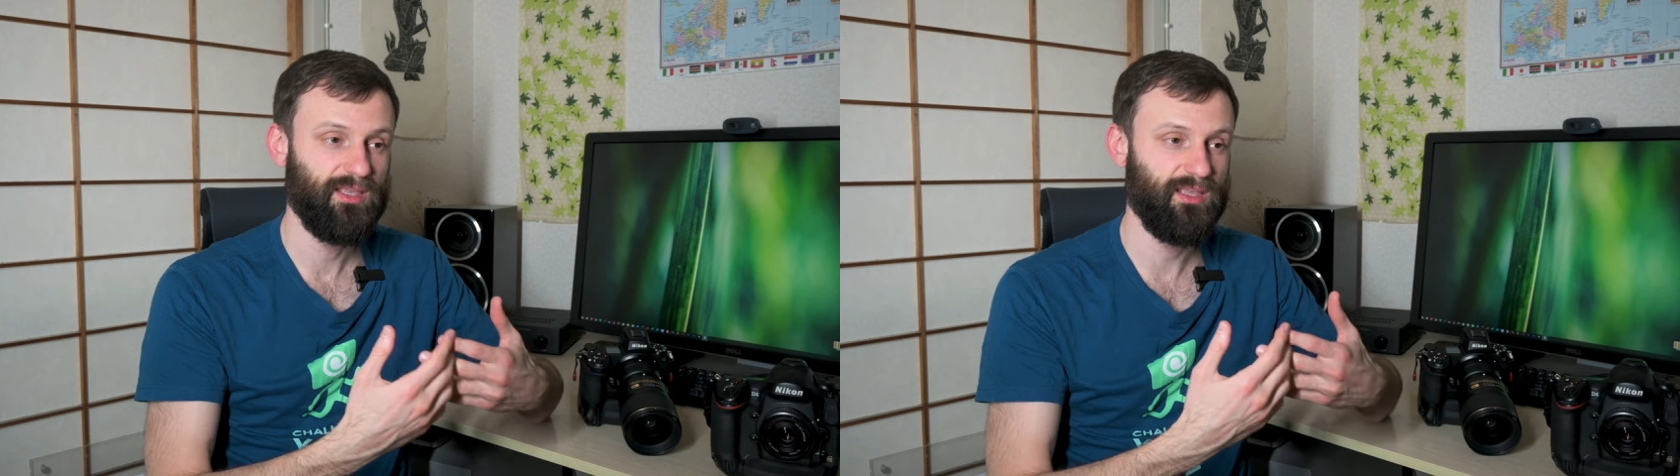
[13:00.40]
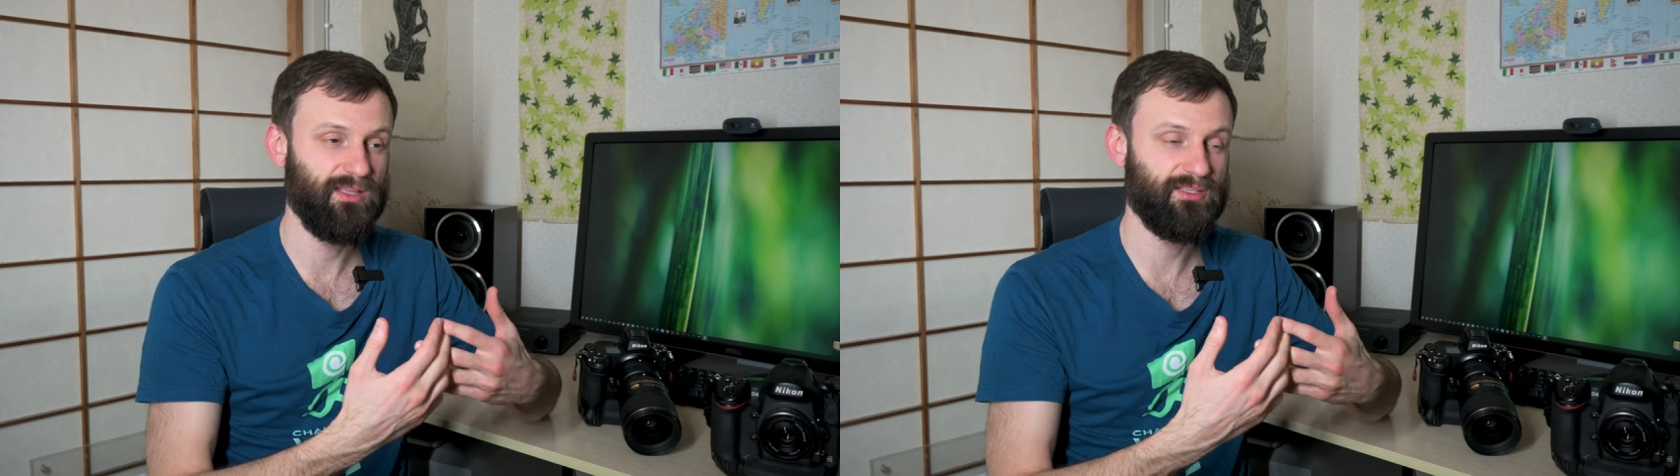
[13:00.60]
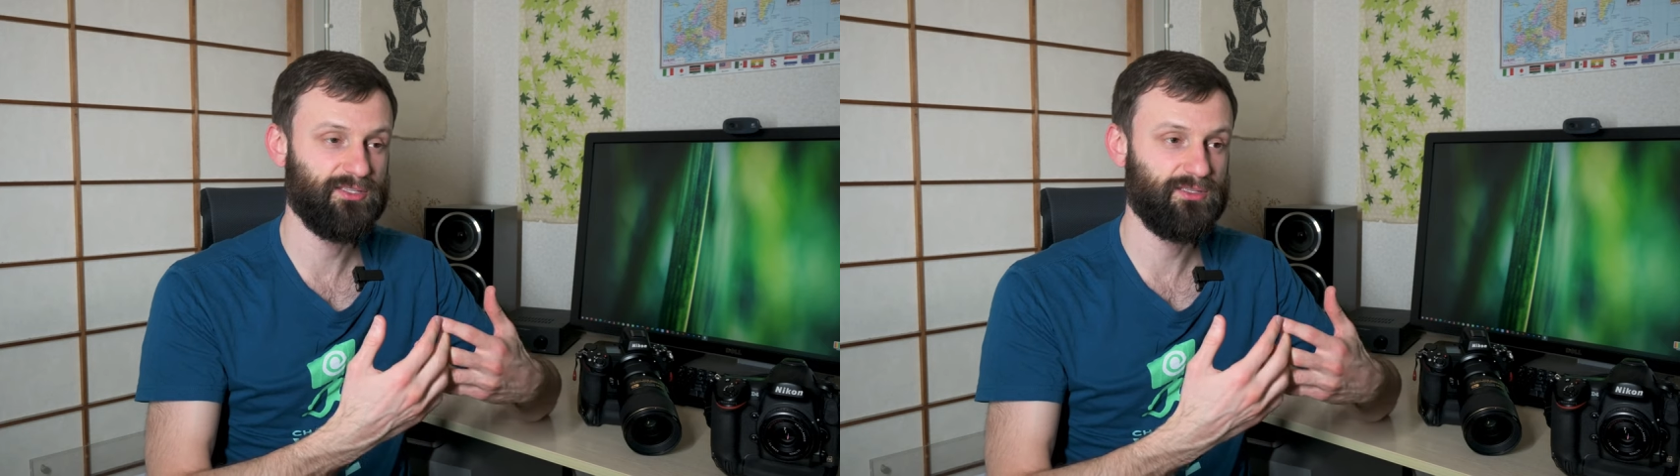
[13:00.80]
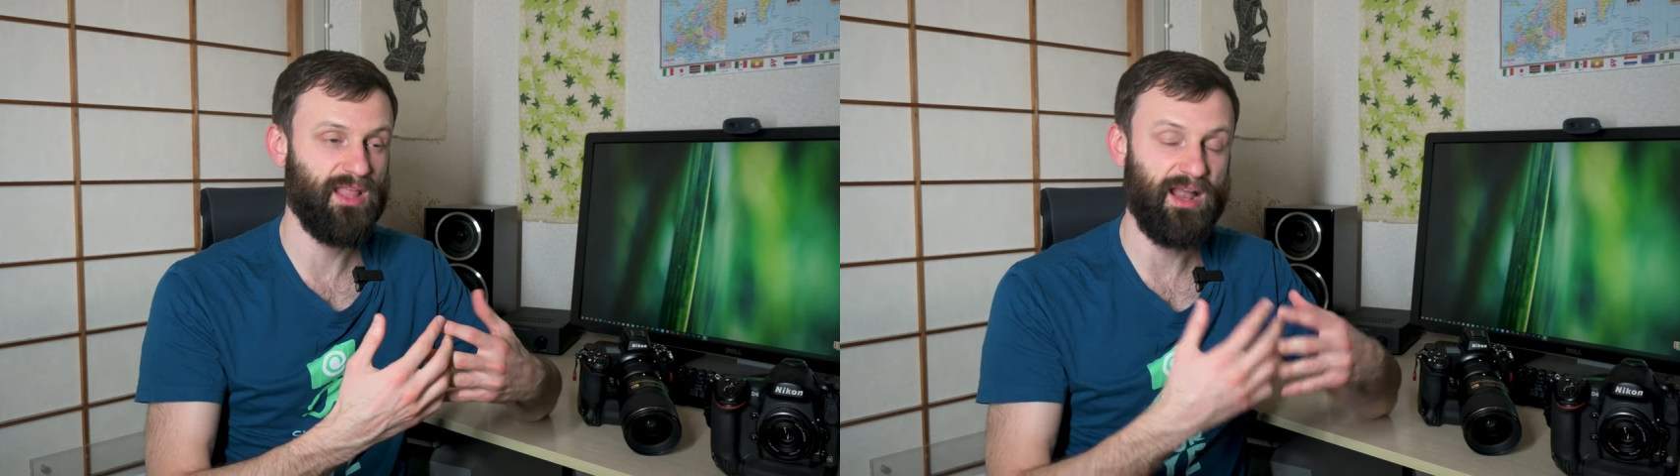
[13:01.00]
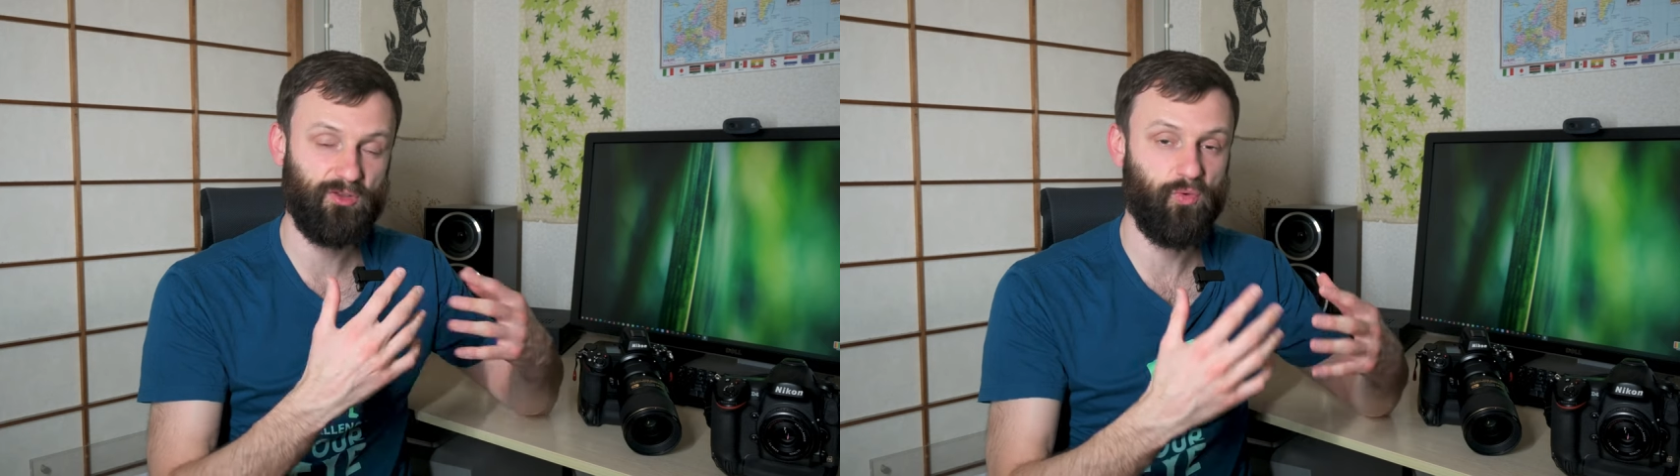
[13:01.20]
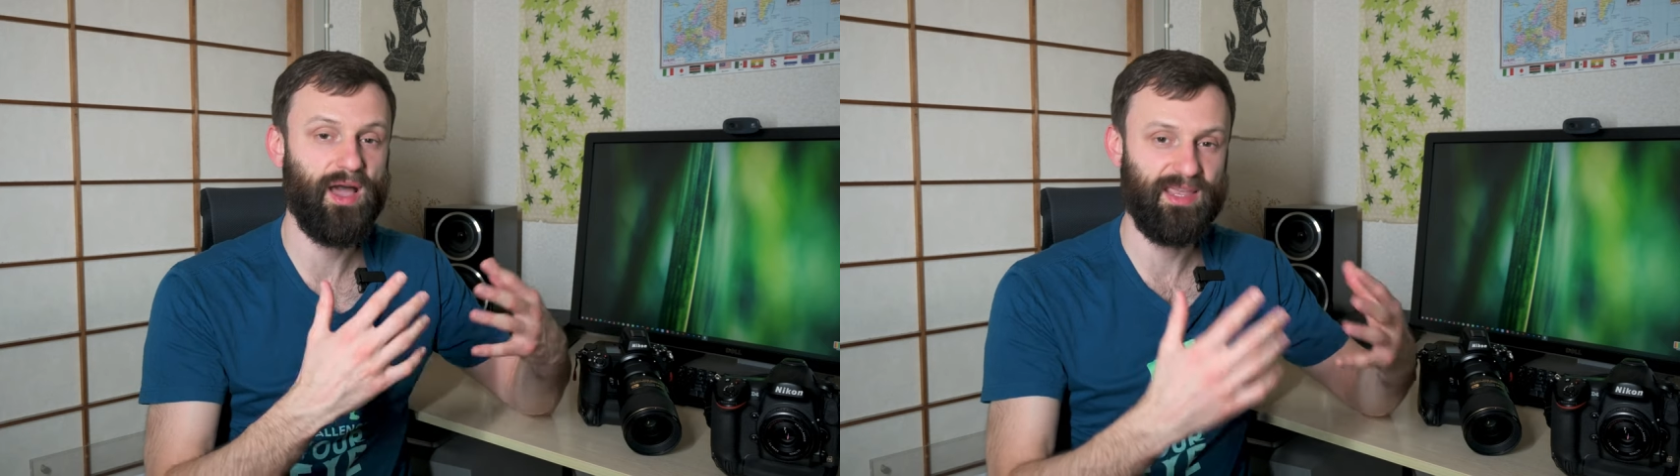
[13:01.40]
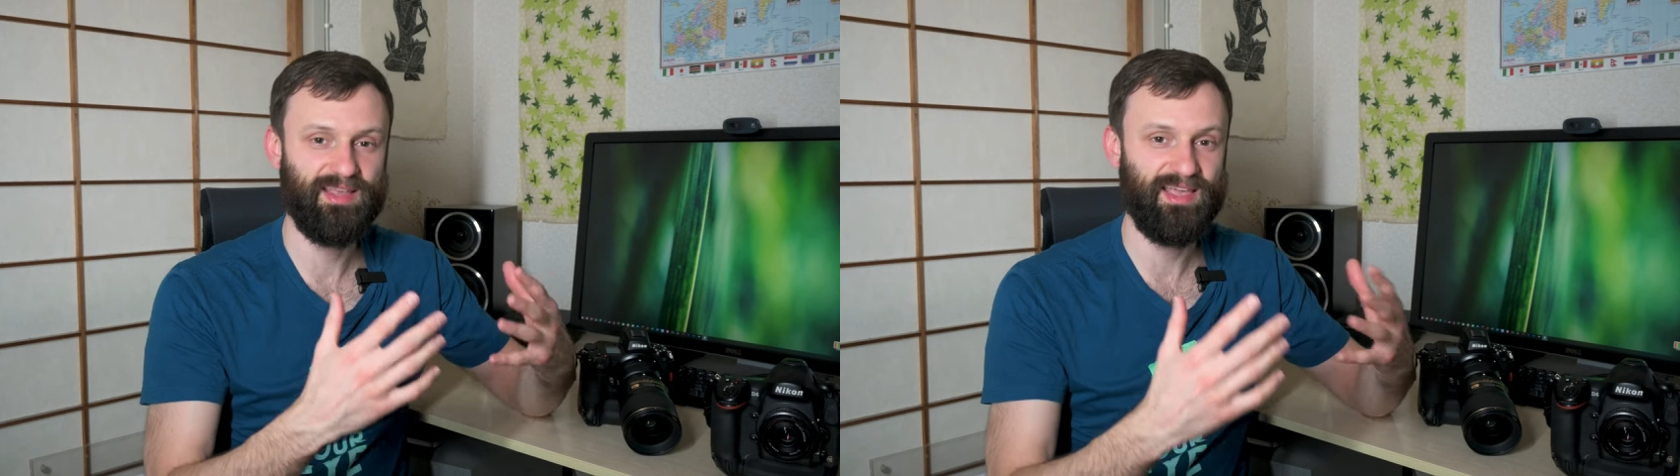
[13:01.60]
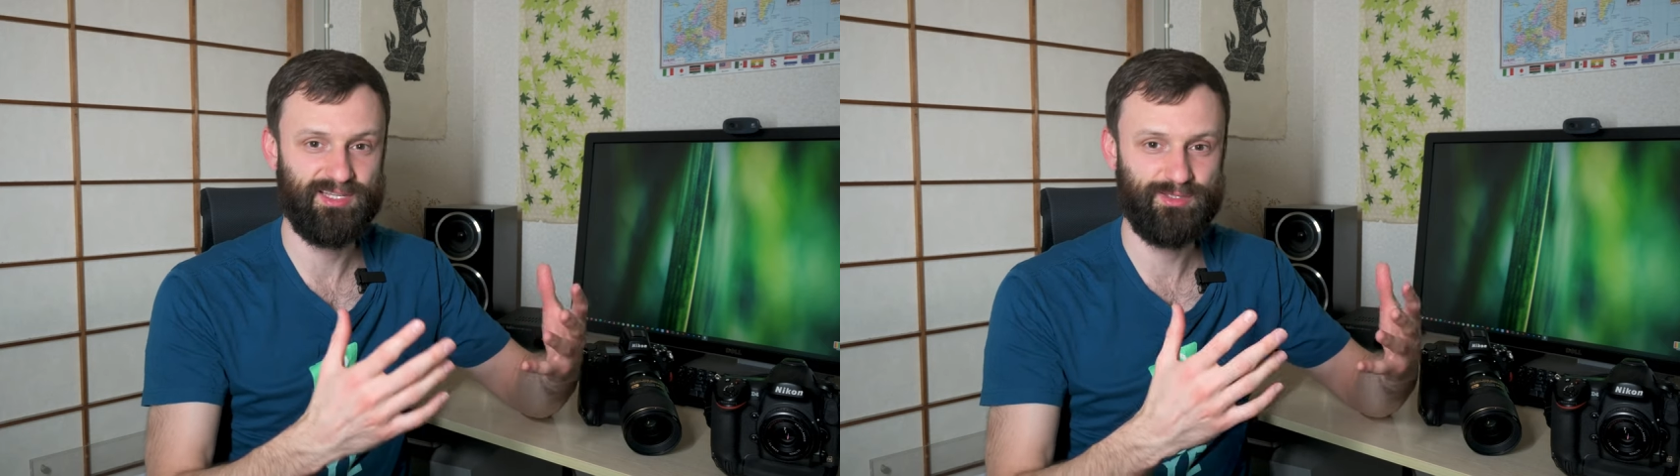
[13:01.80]
it's not
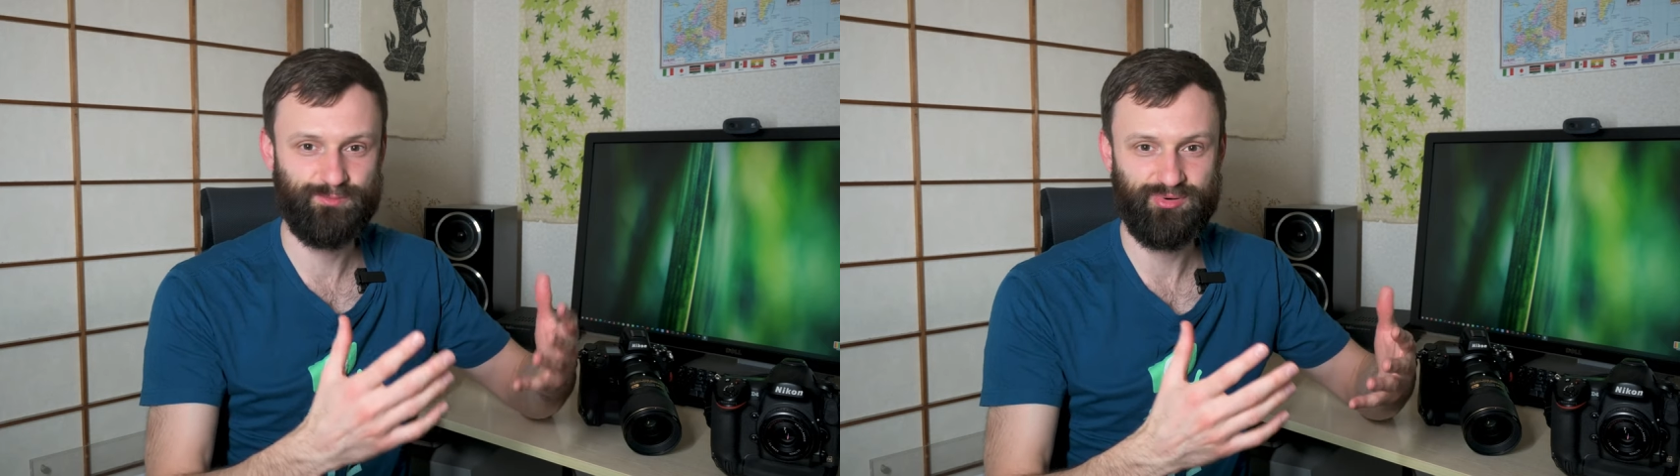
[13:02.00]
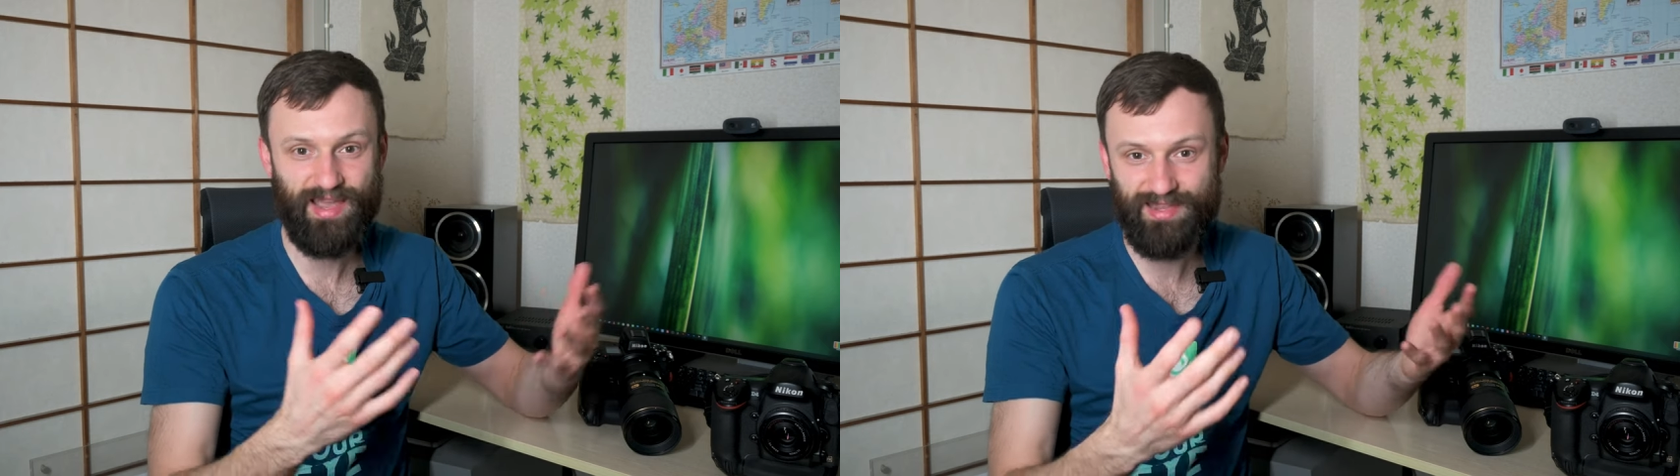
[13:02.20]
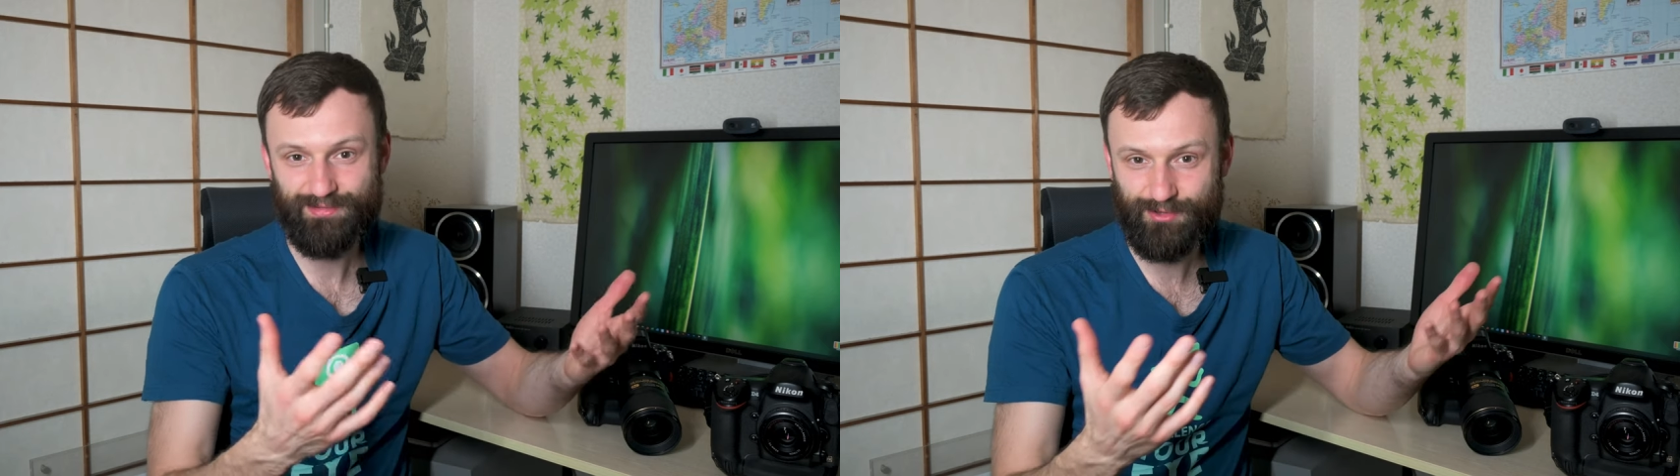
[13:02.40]
quite as bright,